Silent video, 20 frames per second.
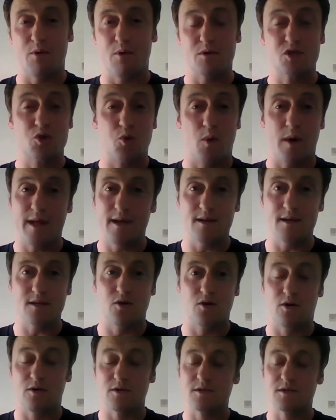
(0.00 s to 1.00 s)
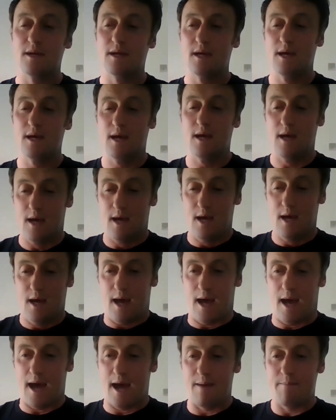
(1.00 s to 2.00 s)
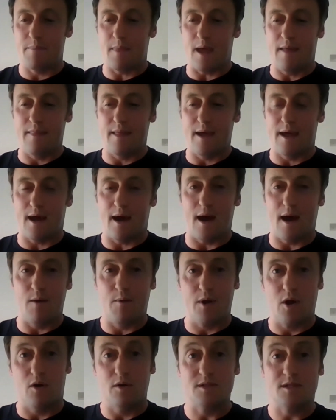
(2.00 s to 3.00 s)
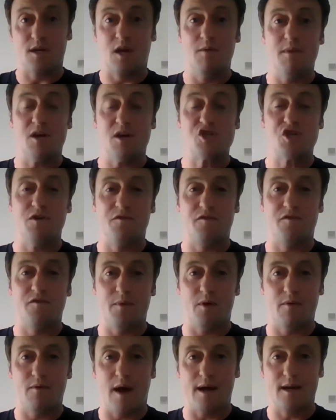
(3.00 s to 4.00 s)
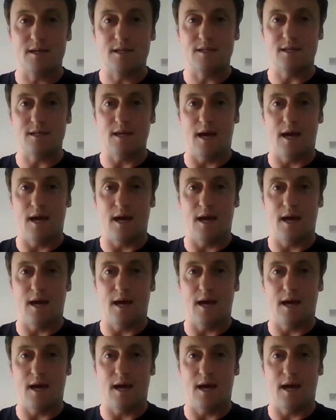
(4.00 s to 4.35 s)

I was 20 years old. And then I went on to commission from the ranks,